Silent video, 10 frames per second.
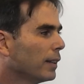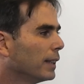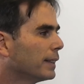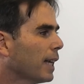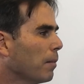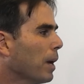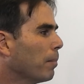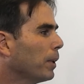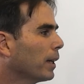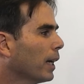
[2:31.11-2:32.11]
The same
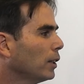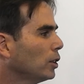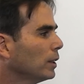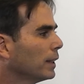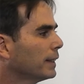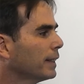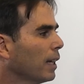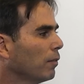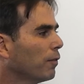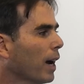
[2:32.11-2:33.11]
application, the
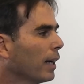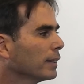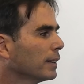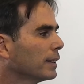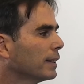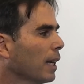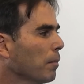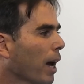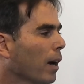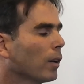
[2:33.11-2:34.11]
same files, the
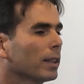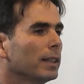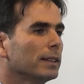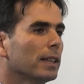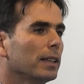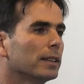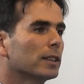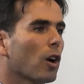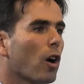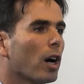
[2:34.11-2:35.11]
same hierarchies that it
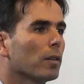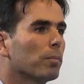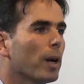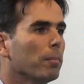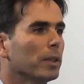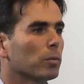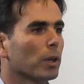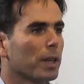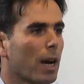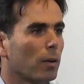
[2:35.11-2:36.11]
saw on prem, it
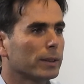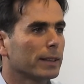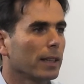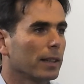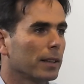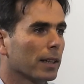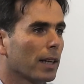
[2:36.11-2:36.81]
will now see in the